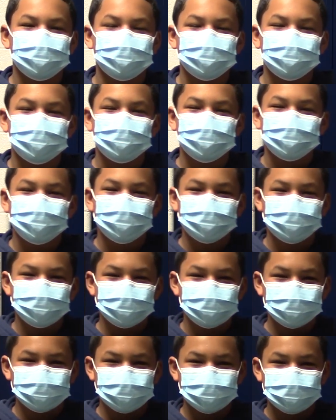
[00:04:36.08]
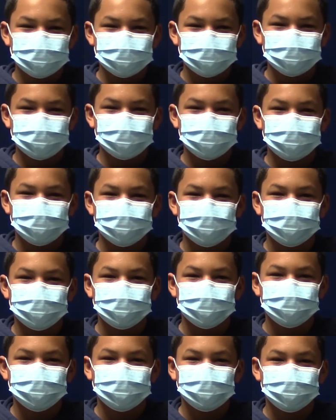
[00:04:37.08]
What activities do you have planned
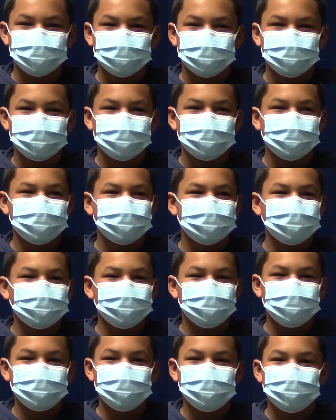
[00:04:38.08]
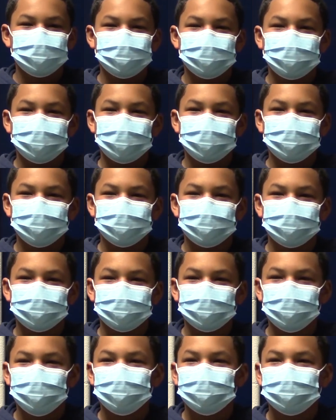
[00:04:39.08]
for winter break? Video games
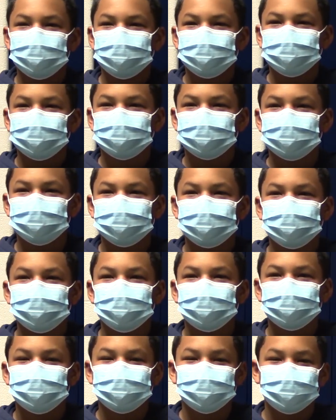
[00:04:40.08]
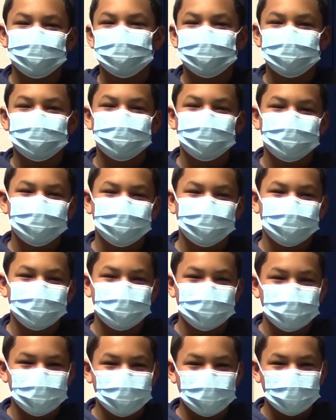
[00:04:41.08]
and opening presents. Do you have
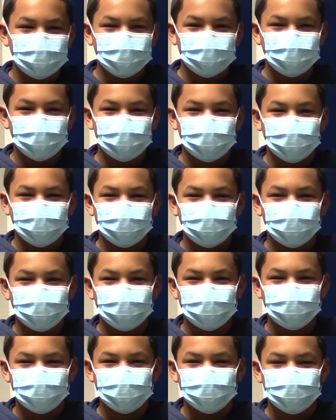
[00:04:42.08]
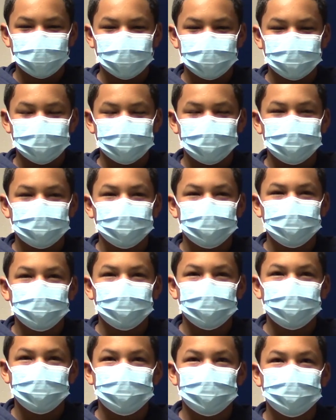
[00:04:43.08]
any winter family traditions?
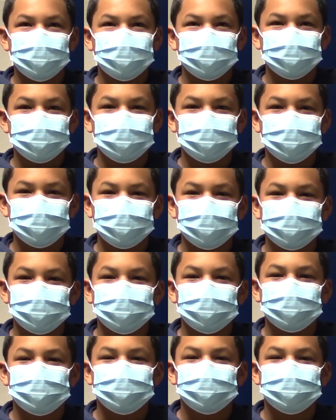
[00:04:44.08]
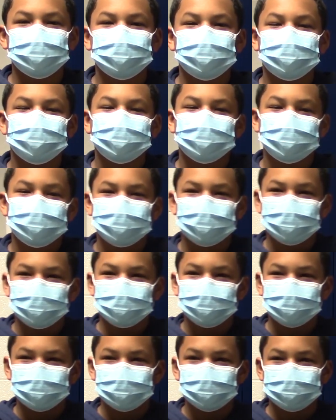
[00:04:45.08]
Uh, we open one Christmas
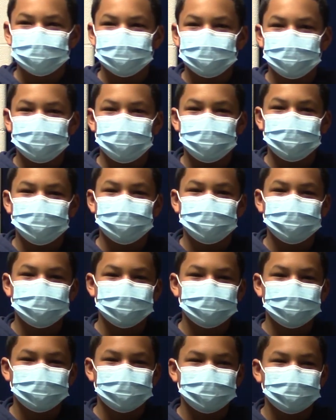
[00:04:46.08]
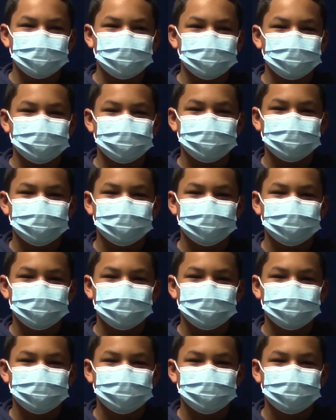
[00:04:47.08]
present the day before Christmas.